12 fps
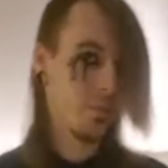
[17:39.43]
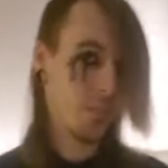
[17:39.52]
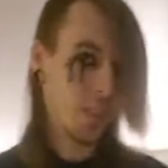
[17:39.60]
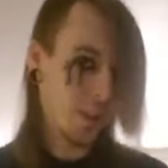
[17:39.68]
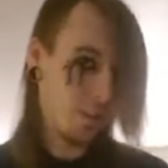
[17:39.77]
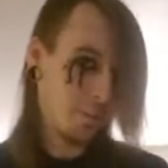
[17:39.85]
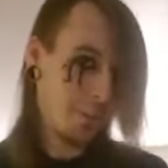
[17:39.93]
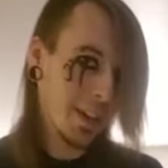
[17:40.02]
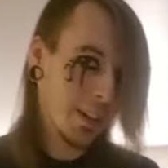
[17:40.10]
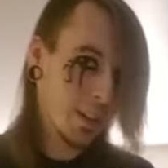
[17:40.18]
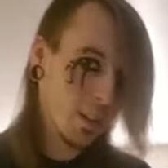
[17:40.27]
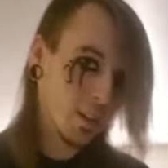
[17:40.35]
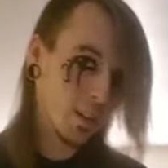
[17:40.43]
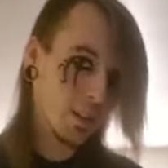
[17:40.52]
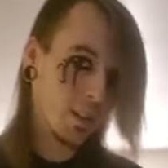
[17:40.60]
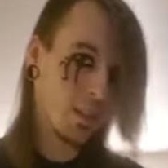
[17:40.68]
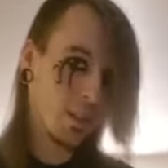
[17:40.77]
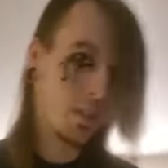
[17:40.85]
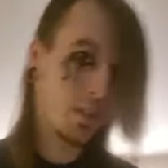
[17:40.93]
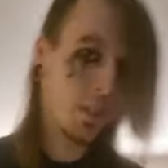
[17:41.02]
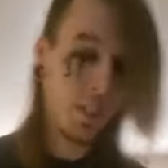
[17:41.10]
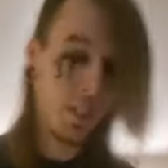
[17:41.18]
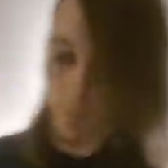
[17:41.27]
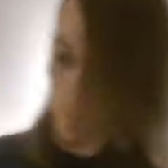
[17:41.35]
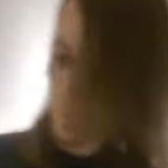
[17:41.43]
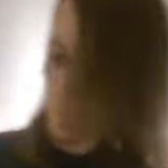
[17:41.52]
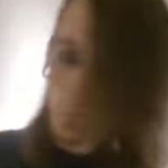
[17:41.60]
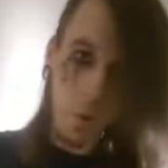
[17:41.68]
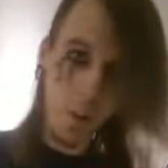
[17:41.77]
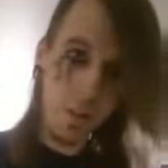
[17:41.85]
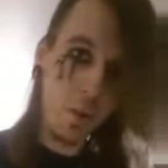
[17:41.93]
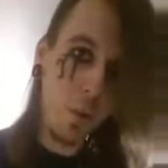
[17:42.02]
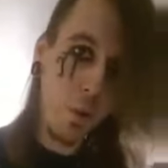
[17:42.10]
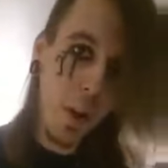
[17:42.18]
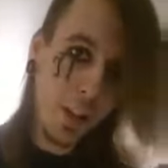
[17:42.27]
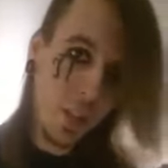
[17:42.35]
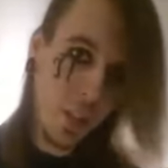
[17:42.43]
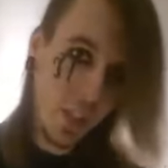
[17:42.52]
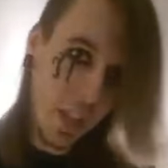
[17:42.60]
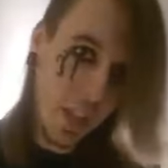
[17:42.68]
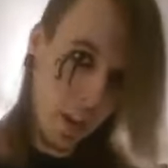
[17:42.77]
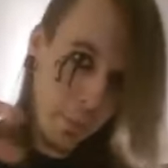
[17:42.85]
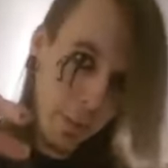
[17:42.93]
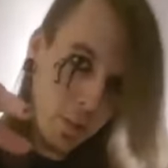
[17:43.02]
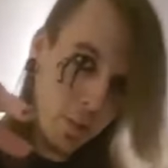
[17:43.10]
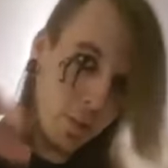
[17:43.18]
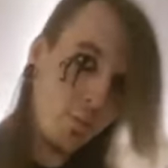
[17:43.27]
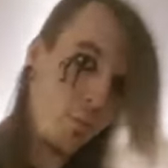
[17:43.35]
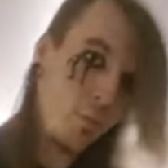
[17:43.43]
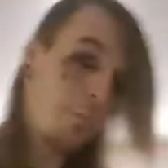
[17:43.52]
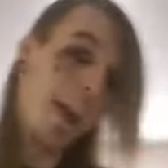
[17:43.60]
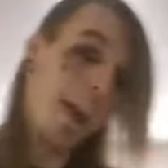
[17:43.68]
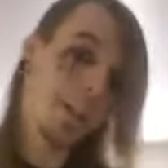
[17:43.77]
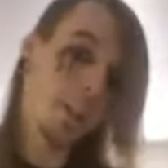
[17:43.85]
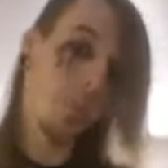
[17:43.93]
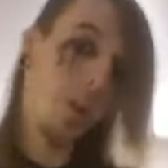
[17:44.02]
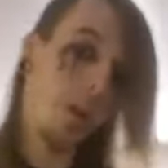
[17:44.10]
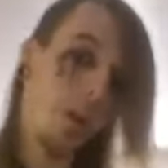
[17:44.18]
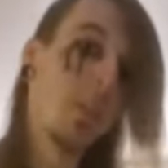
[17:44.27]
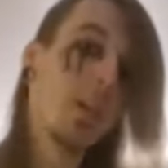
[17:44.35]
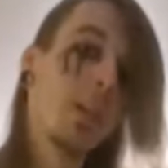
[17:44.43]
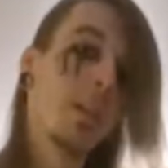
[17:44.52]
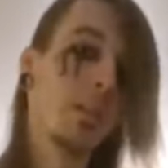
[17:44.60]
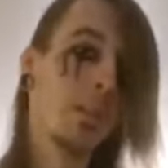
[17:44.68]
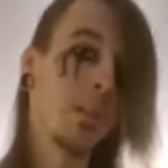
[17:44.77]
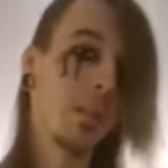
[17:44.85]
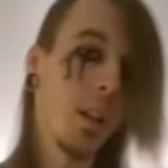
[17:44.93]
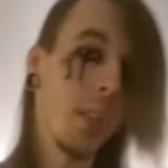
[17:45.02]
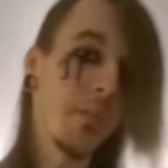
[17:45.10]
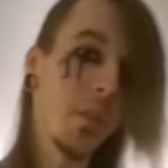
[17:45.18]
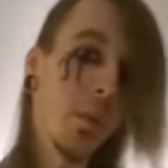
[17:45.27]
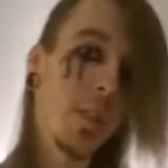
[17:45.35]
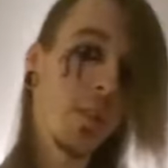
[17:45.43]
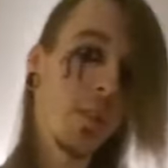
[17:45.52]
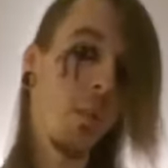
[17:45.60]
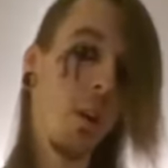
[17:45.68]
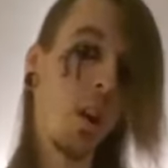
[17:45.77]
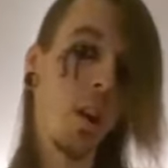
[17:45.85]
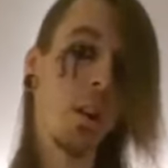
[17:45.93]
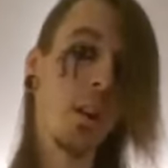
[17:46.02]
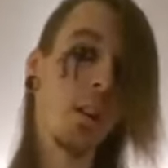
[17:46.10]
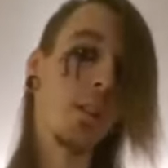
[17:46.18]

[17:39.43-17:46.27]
They don't matter. The ones who actually care about you will back you up. Love you as you are.